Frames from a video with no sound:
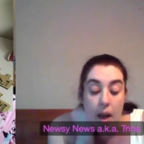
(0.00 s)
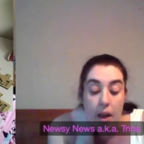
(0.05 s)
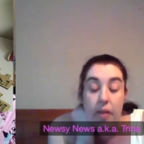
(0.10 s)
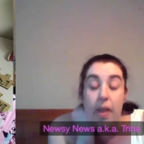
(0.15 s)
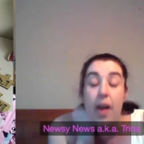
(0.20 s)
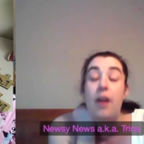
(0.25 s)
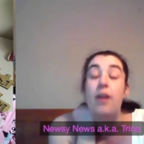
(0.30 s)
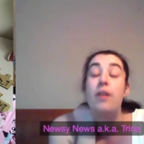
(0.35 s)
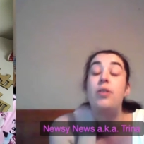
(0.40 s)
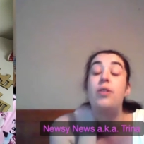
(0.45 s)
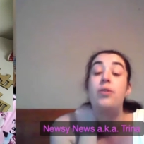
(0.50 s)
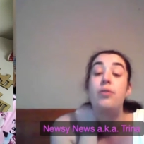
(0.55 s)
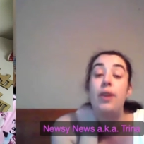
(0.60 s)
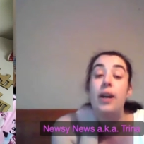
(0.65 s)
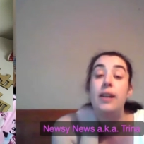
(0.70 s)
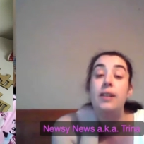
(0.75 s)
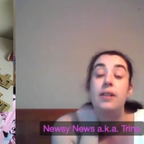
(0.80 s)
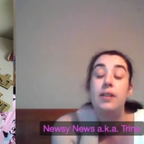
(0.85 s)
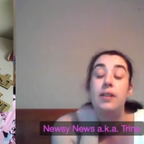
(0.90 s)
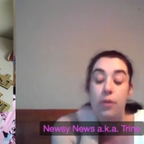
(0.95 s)
There are
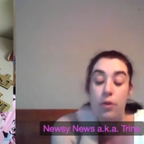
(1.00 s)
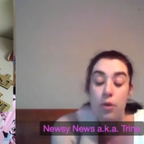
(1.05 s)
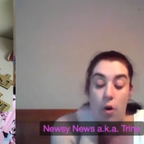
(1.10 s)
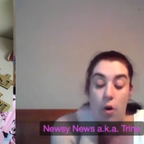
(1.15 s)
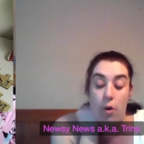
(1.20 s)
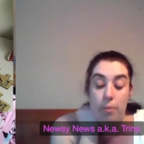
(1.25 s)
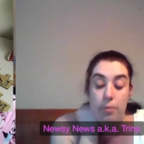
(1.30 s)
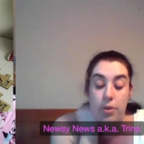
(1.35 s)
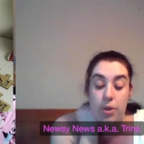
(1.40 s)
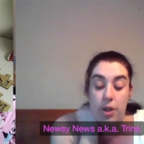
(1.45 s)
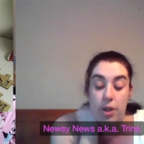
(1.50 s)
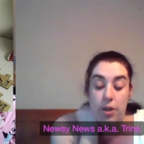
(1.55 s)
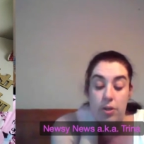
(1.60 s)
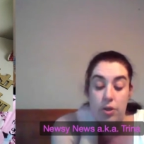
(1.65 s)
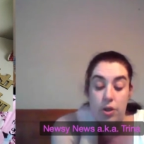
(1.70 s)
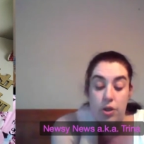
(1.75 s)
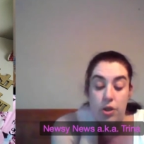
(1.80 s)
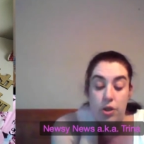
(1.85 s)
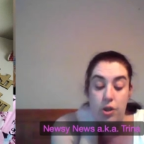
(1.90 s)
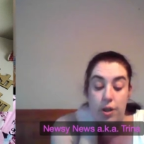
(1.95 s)
three different
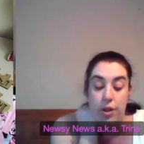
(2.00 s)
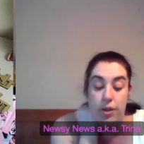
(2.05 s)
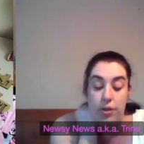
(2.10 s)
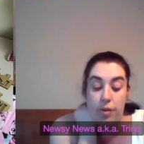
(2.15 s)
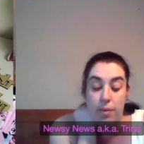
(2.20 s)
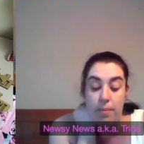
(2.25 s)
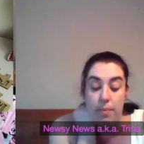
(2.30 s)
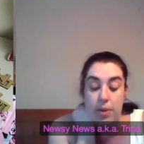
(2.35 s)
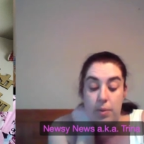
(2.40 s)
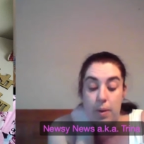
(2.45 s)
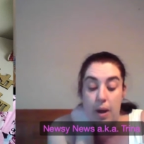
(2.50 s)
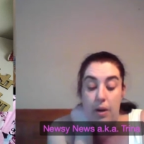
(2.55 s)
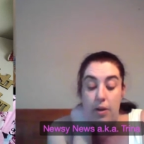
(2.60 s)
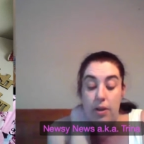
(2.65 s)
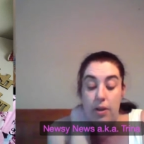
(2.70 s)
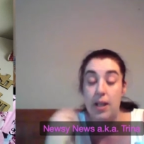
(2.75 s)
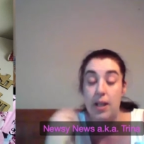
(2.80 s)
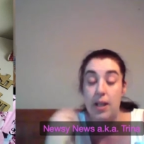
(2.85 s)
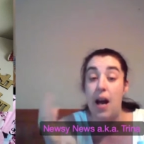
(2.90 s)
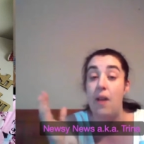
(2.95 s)
options to choose from as well.
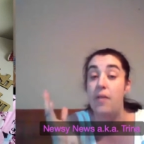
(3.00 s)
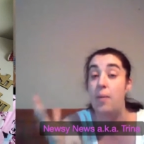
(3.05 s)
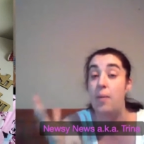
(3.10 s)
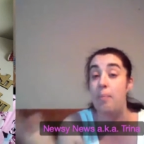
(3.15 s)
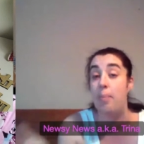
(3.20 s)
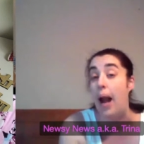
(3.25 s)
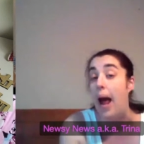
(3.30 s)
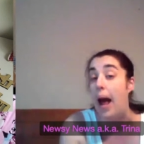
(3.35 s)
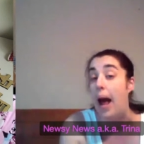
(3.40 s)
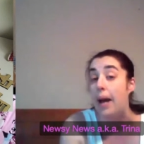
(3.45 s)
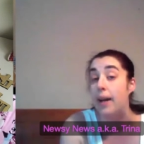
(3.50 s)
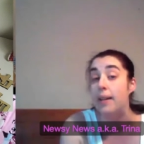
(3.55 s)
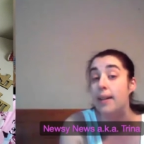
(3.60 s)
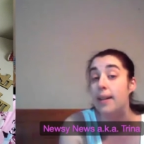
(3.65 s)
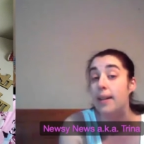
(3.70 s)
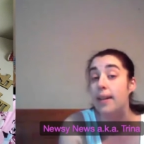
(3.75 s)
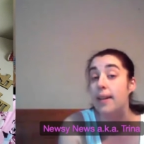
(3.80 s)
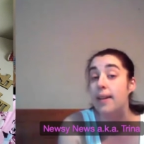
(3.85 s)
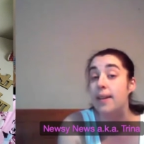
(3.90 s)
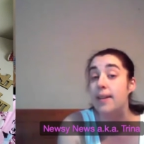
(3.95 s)
You can have it
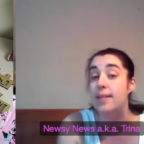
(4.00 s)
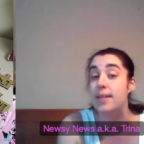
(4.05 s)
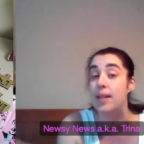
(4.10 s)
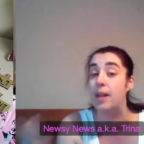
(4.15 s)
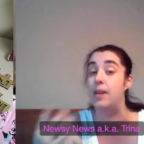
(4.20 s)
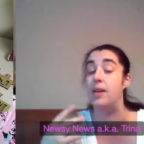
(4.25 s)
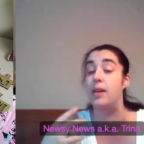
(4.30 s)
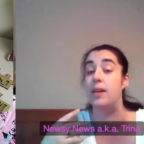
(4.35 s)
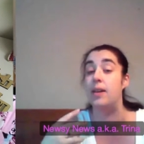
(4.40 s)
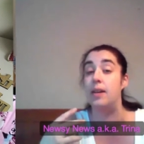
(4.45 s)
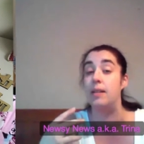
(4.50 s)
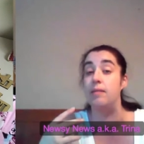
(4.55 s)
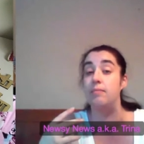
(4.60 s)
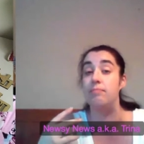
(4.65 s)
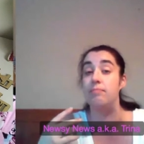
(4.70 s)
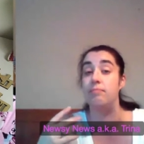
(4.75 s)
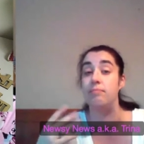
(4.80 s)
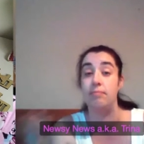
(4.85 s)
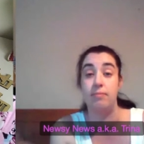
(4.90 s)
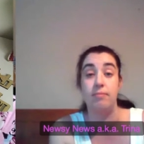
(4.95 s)
blank, so you
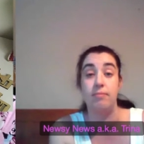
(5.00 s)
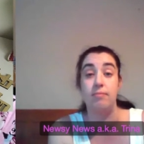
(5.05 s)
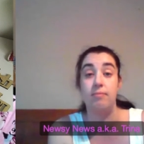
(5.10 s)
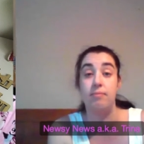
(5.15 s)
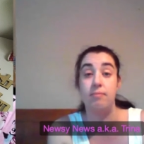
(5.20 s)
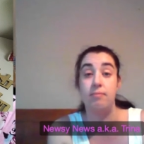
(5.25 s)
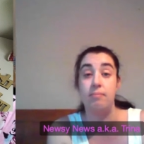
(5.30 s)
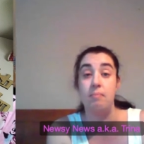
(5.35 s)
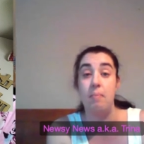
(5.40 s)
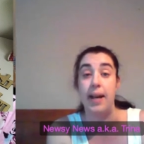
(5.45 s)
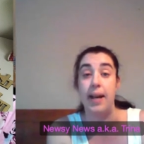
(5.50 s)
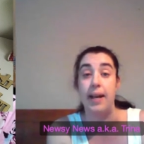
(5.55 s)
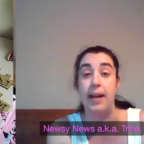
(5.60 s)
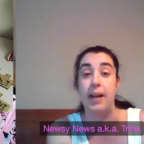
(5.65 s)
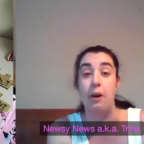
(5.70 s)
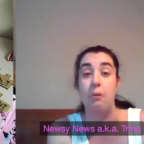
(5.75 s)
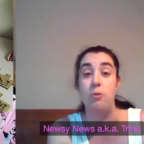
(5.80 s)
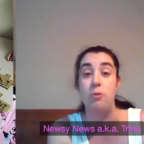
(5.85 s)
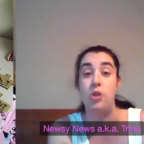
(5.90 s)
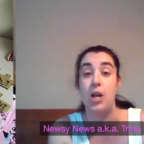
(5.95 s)
can make
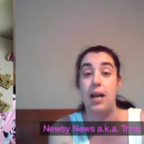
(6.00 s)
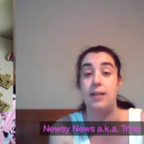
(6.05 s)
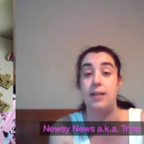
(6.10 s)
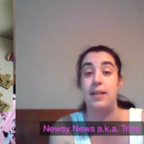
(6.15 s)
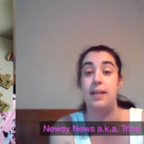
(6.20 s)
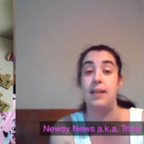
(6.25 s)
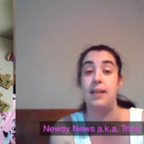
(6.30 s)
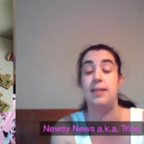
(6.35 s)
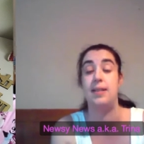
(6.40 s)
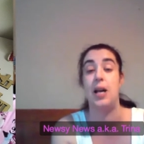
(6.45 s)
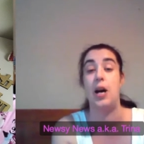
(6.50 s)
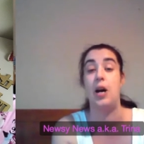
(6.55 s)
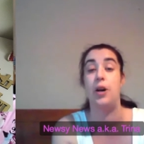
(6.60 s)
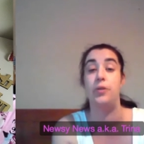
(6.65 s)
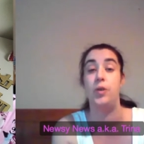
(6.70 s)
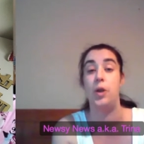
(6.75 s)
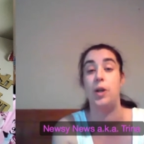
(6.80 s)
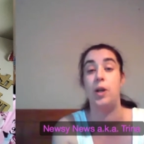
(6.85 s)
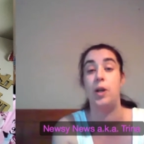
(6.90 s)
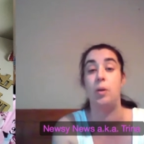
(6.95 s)
it all jazzy
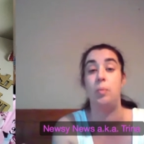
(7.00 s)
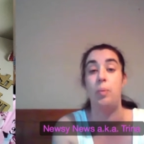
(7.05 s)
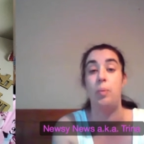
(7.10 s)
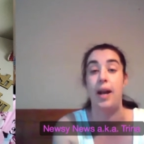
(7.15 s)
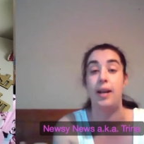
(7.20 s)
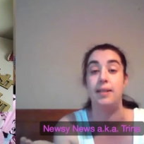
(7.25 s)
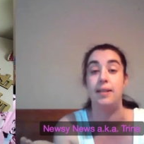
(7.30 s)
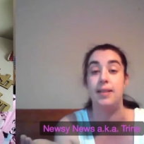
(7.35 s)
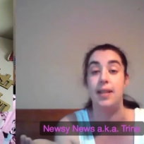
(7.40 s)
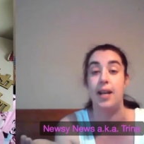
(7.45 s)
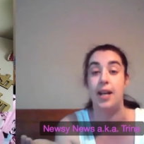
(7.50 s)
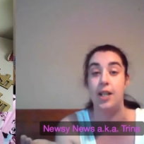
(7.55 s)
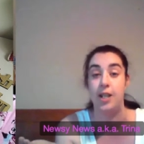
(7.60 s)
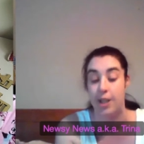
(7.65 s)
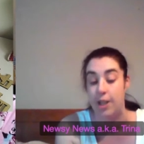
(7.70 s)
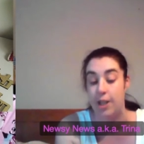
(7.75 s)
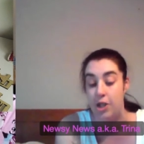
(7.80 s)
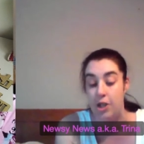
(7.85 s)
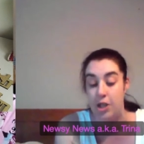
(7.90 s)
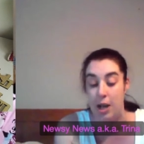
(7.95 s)
yourself. You could paint it,
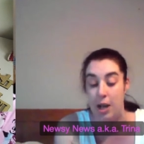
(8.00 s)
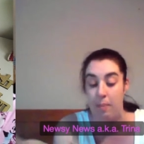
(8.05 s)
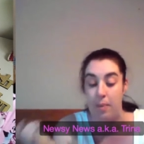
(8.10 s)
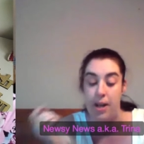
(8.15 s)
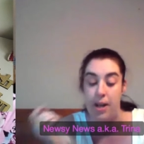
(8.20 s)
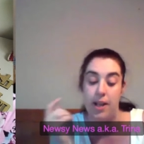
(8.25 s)
you could gem